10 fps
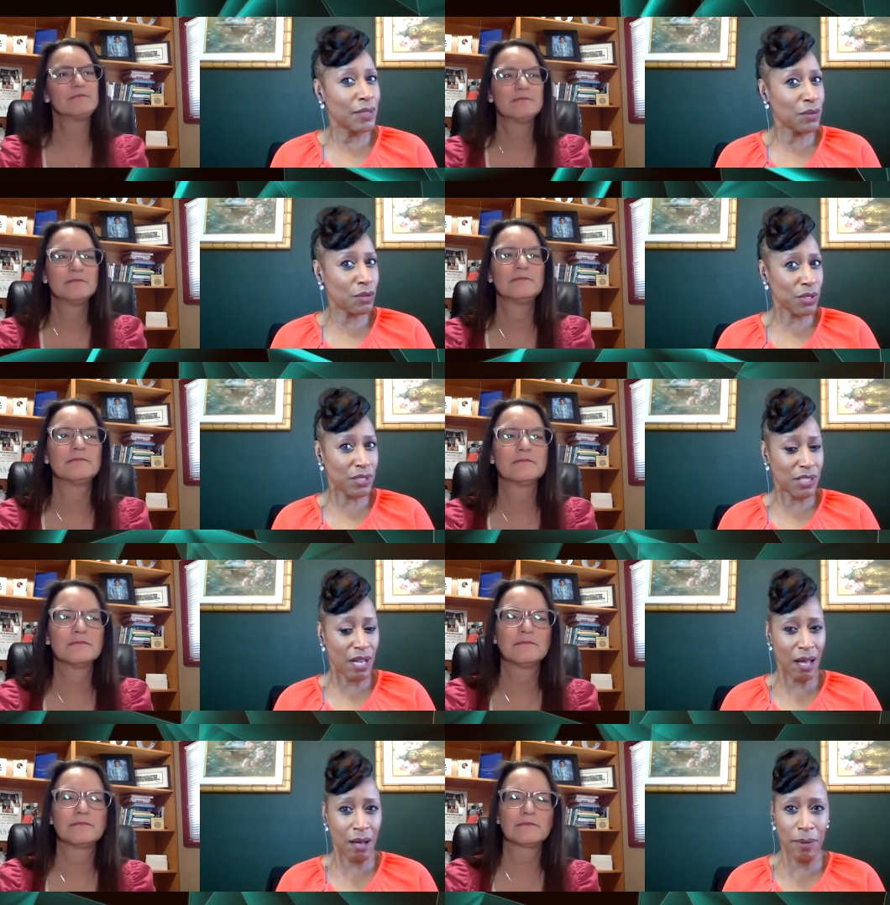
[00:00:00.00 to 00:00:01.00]
Speaker 1: That was a real
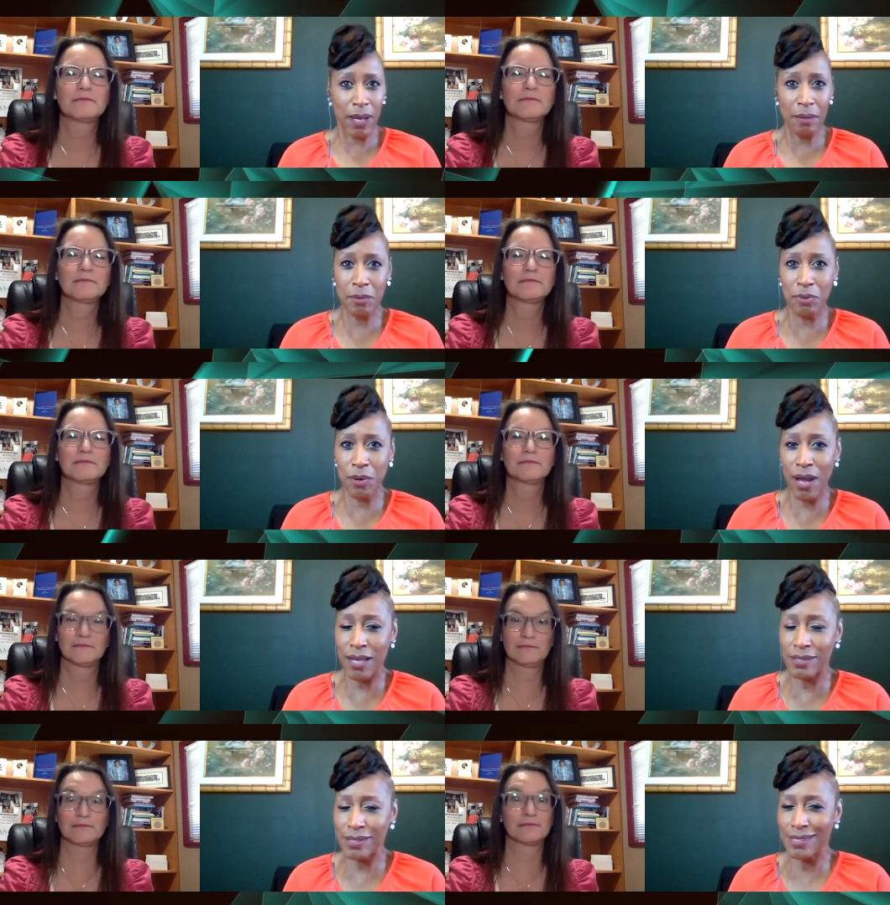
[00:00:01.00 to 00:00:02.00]
job. I'm
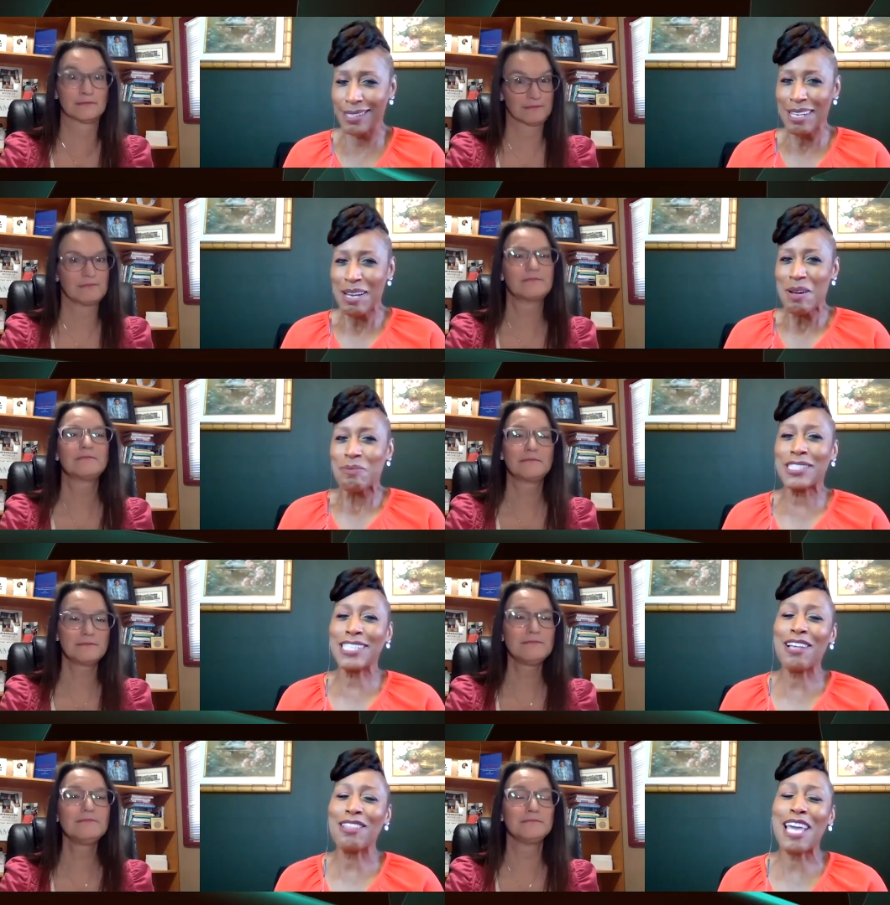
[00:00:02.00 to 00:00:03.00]
impressed.
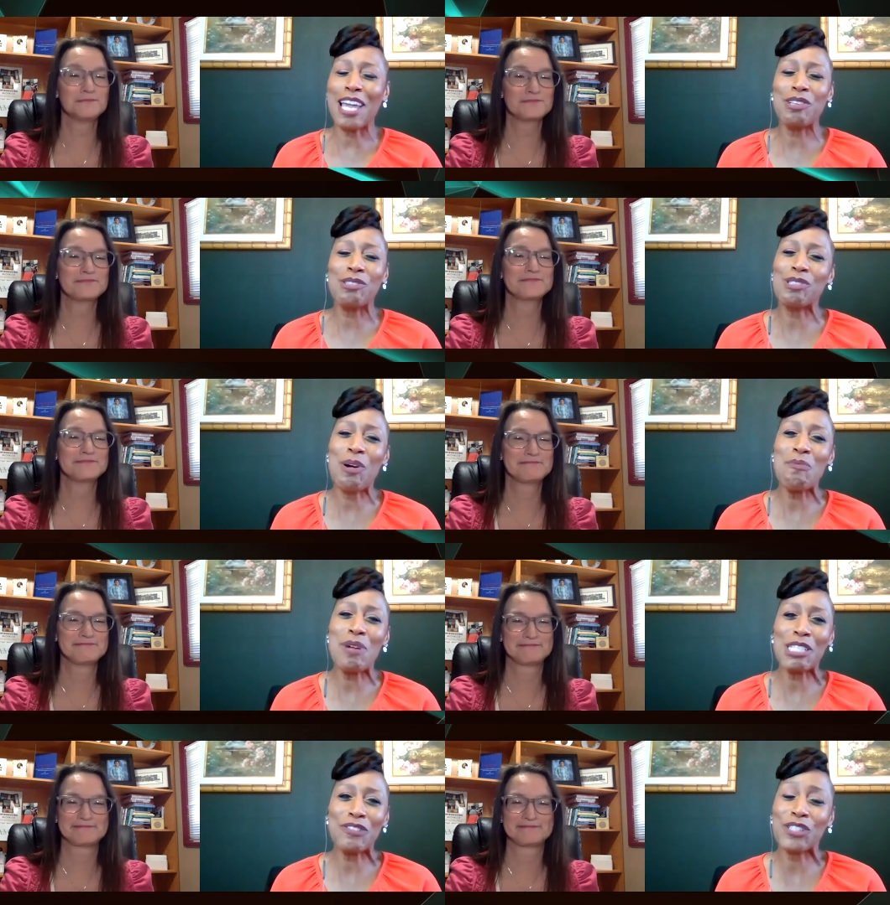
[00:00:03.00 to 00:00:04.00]
Michelle, thank you so
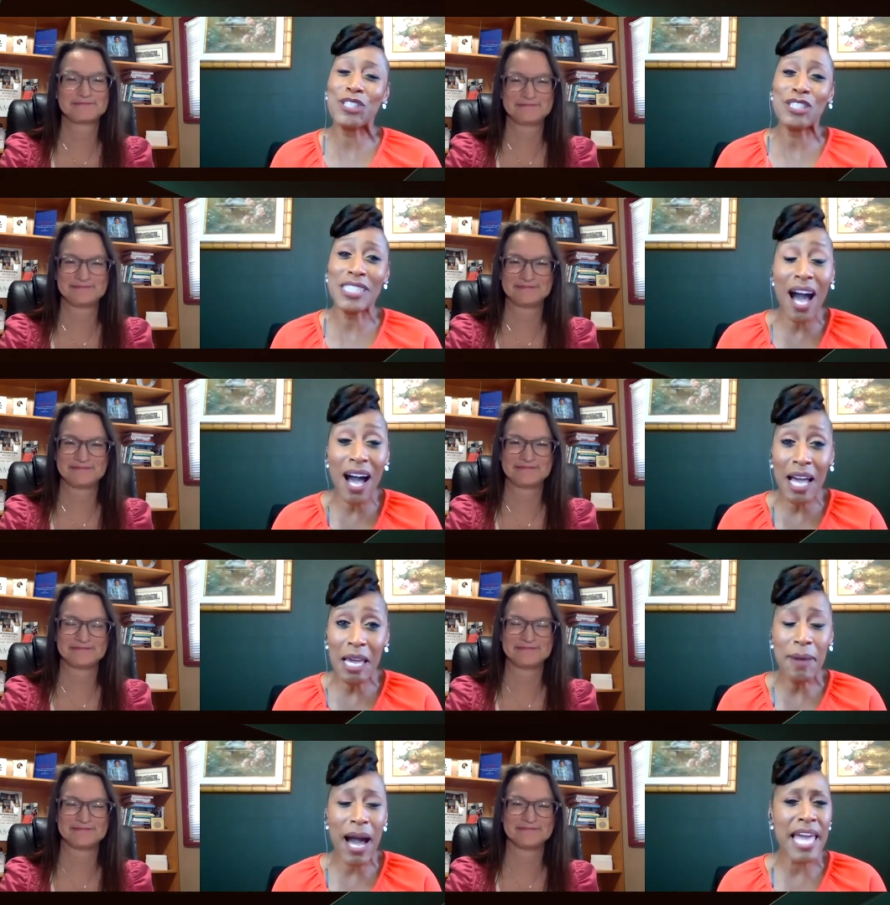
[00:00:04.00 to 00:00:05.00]
much for your
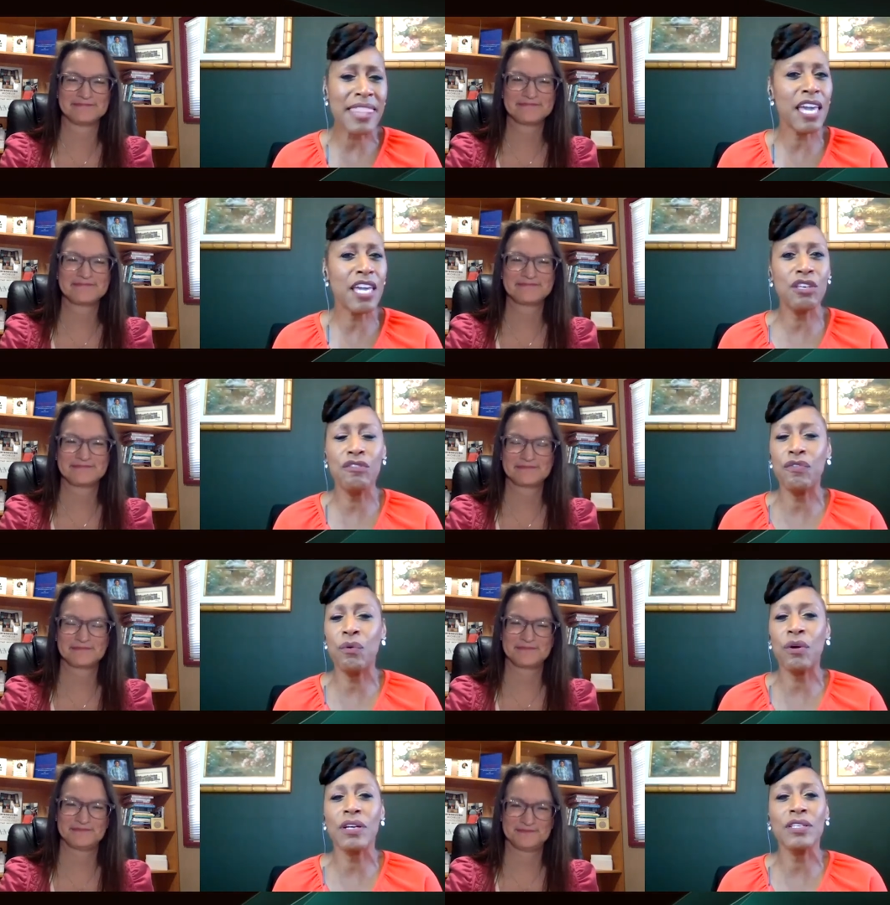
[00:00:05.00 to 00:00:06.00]
time. I thank you
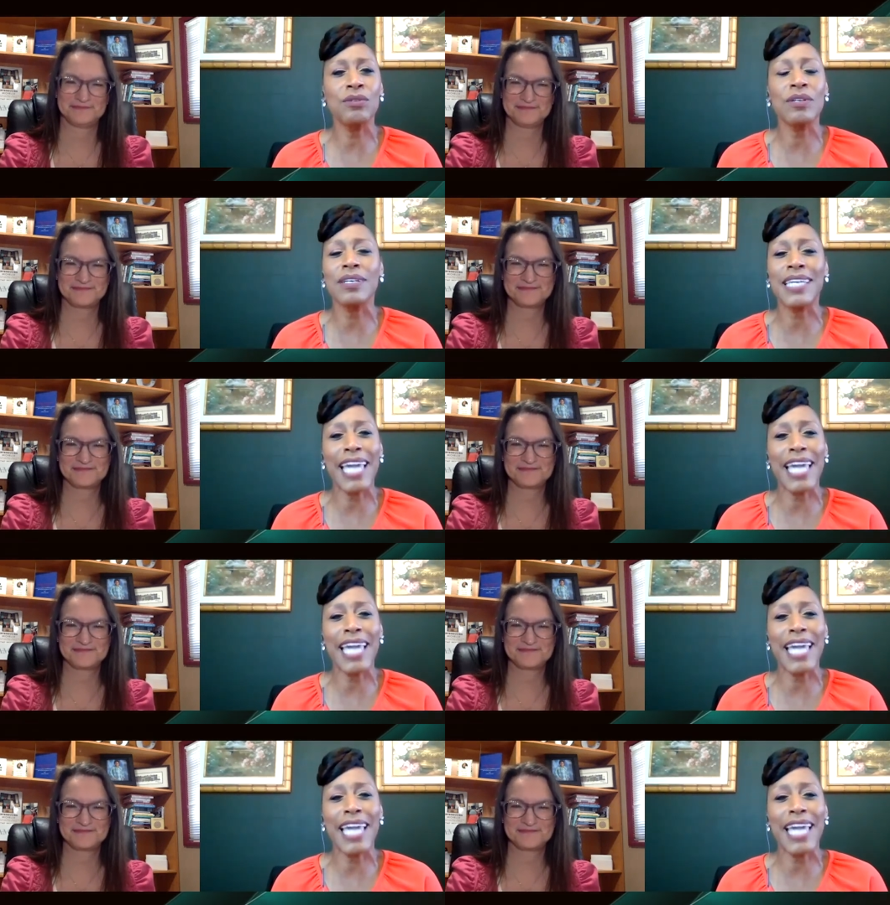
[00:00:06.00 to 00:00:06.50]
for your